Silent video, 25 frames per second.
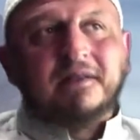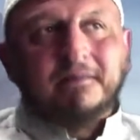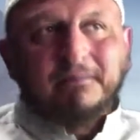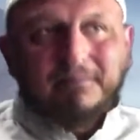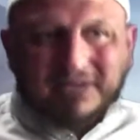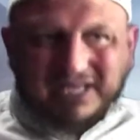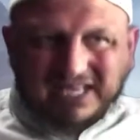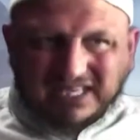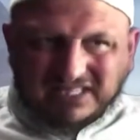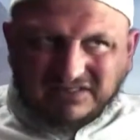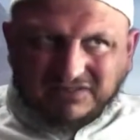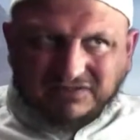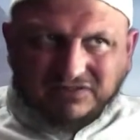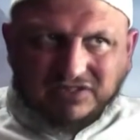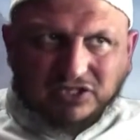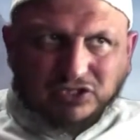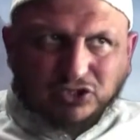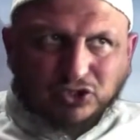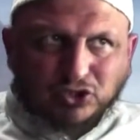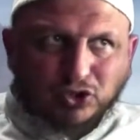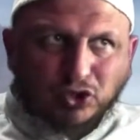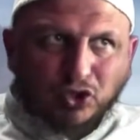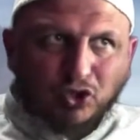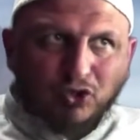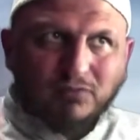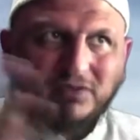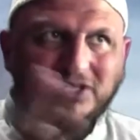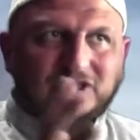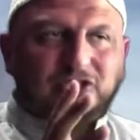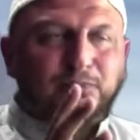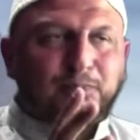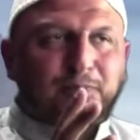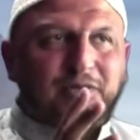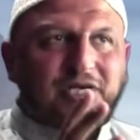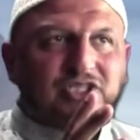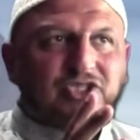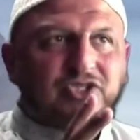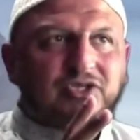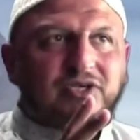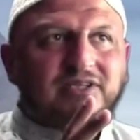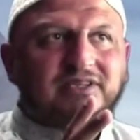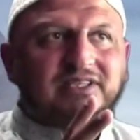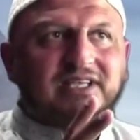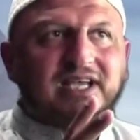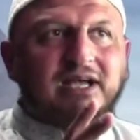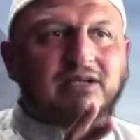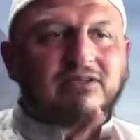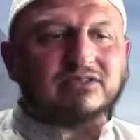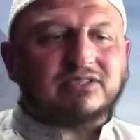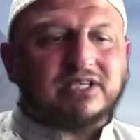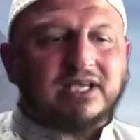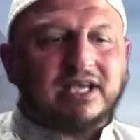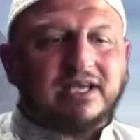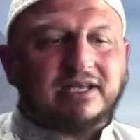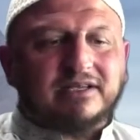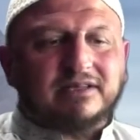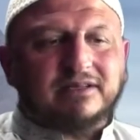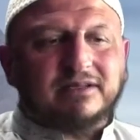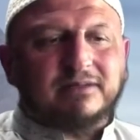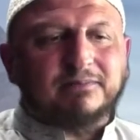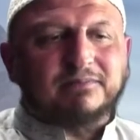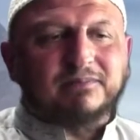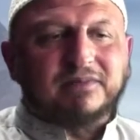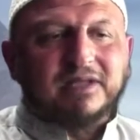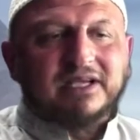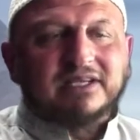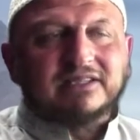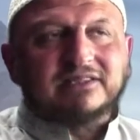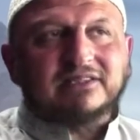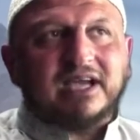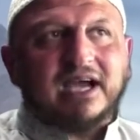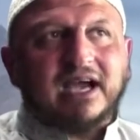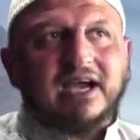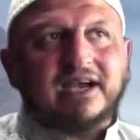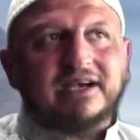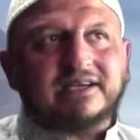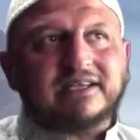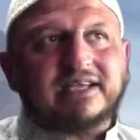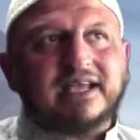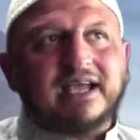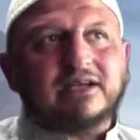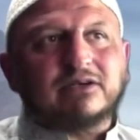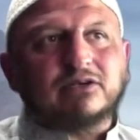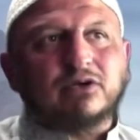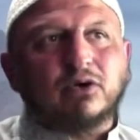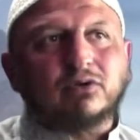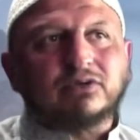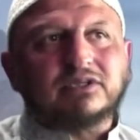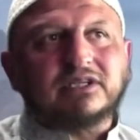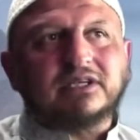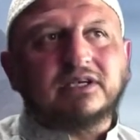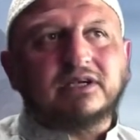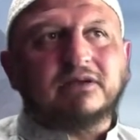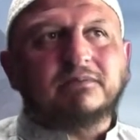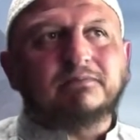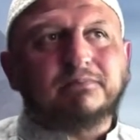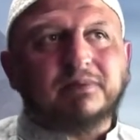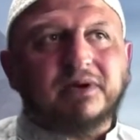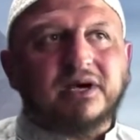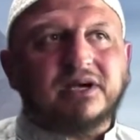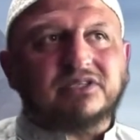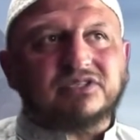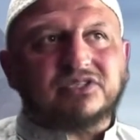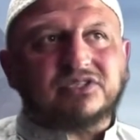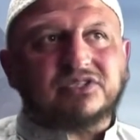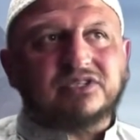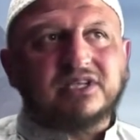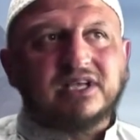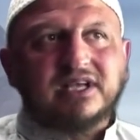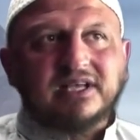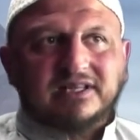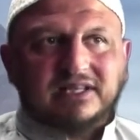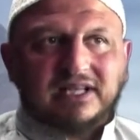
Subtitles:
because if there's too much pressure on the outside and the tire can't hold it, it bursts.